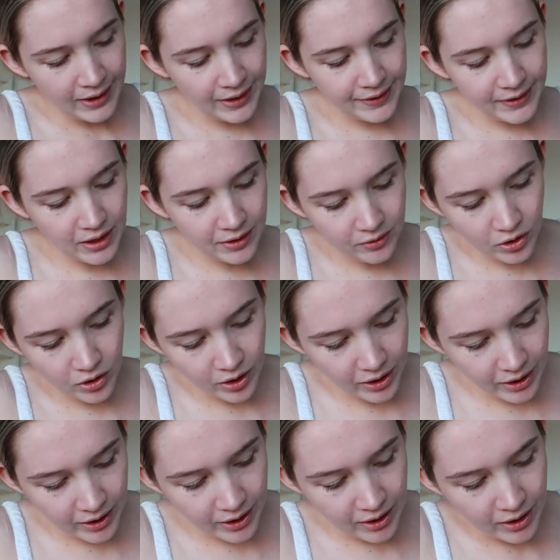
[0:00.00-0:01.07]
And then I've
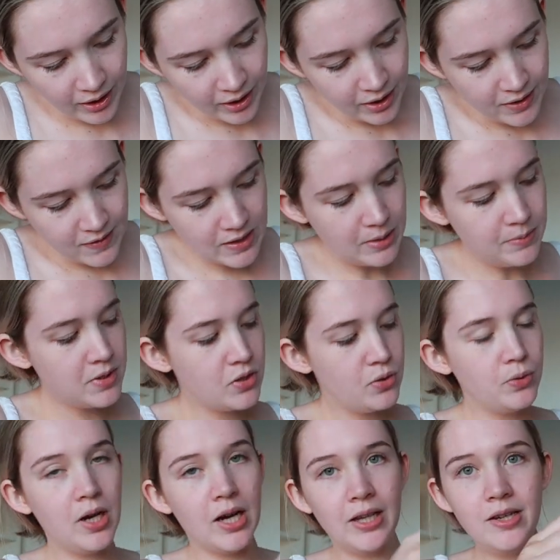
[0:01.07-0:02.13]
got some
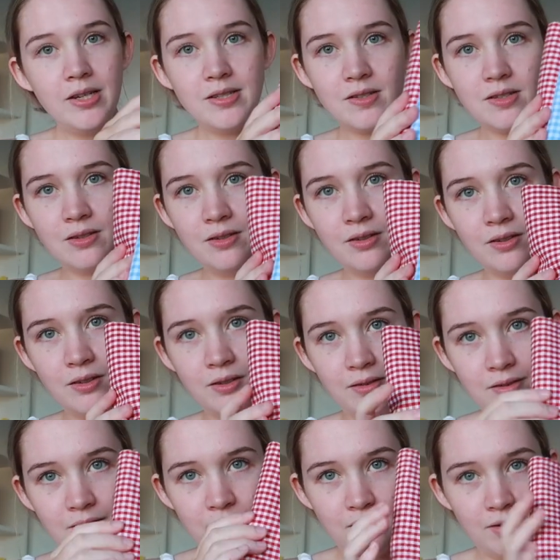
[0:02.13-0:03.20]
school colors,
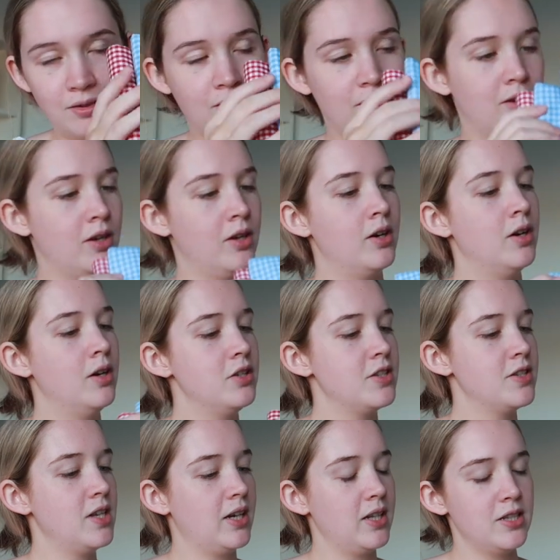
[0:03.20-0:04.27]

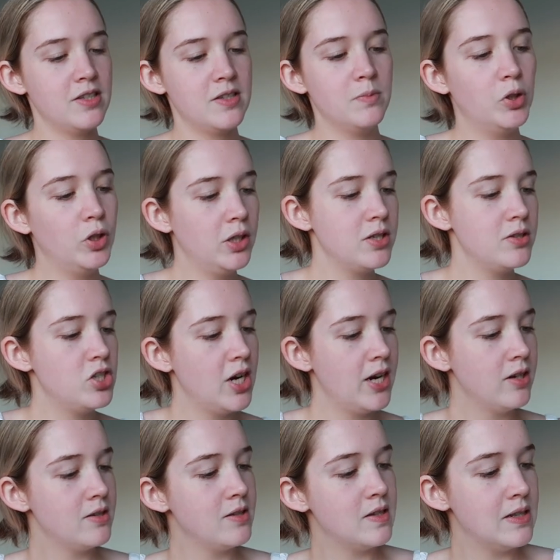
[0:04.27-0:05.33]
just like the smaller
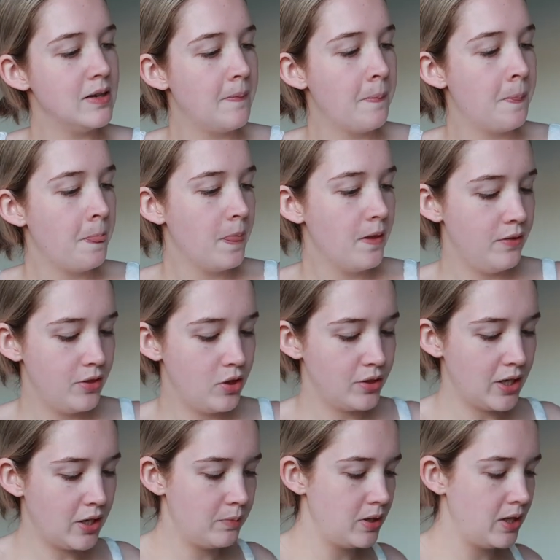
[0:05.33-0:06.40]
checks.
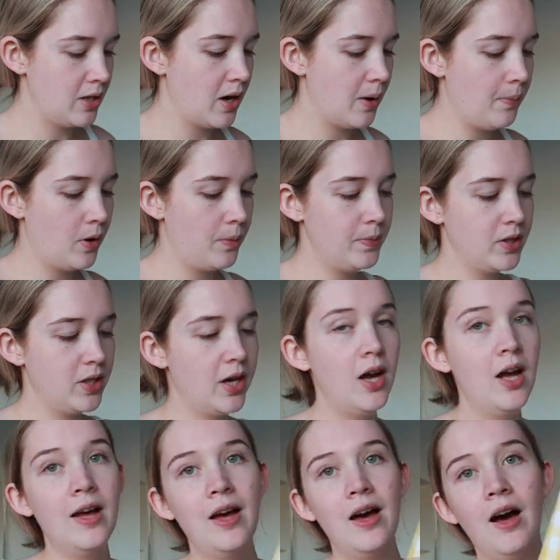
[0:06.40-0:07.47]
thought that would be popular.
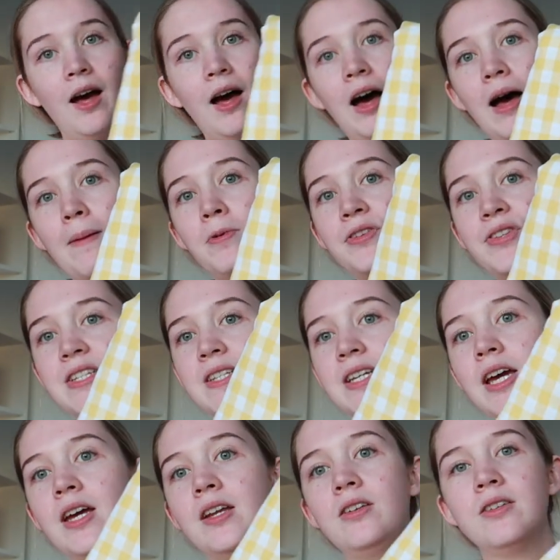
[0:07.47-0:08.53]
Uh, I bought this
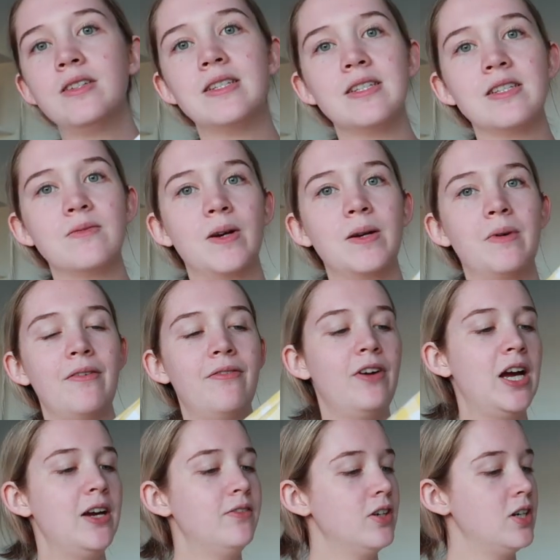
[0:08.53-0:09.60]
again because this is one of my
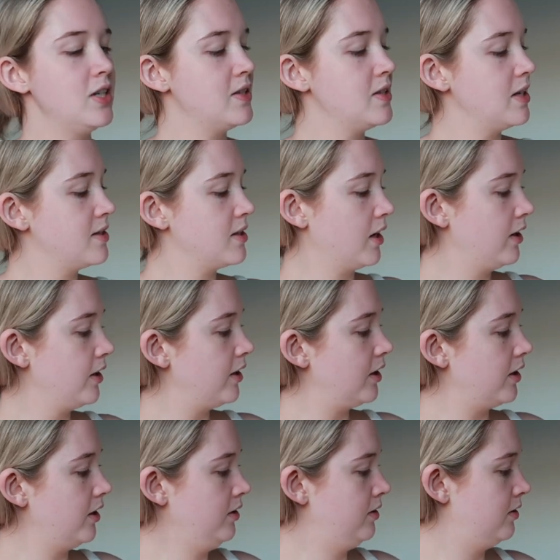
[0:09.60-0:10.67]
favorites. It's like
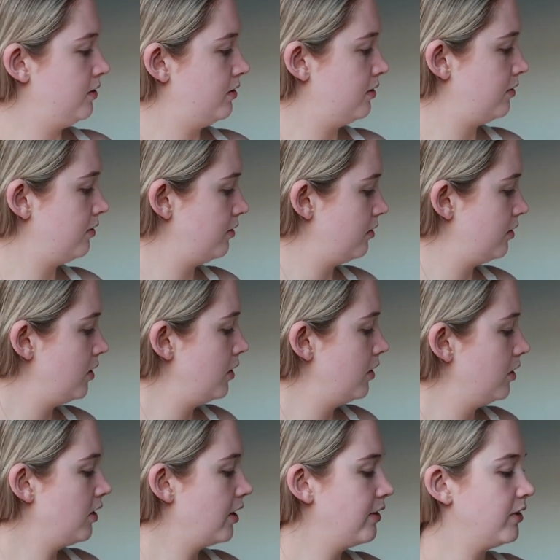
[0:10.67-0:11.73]
a
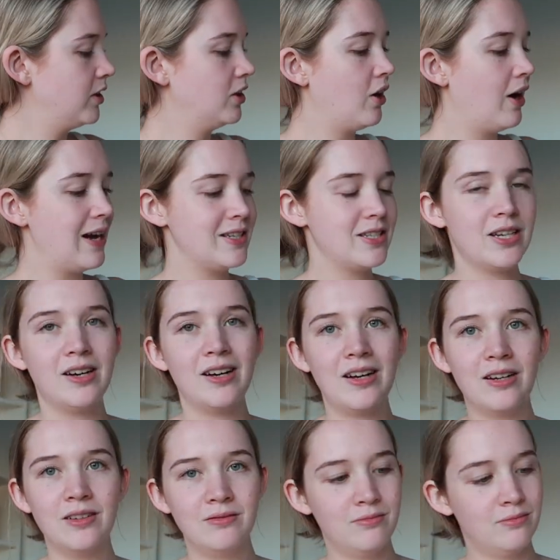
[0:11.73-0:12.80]
kind of a
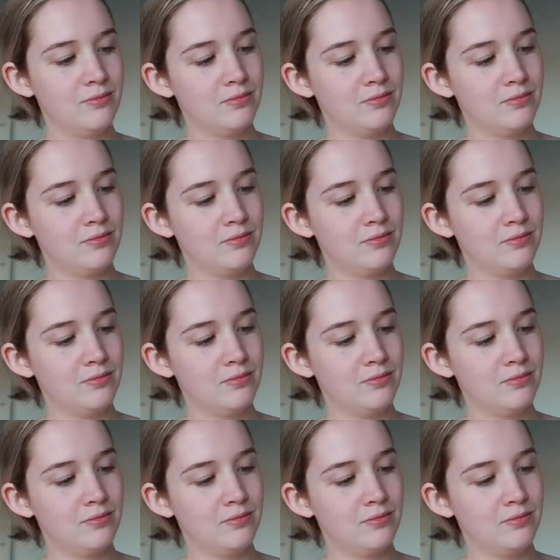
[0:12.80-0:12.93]
lighter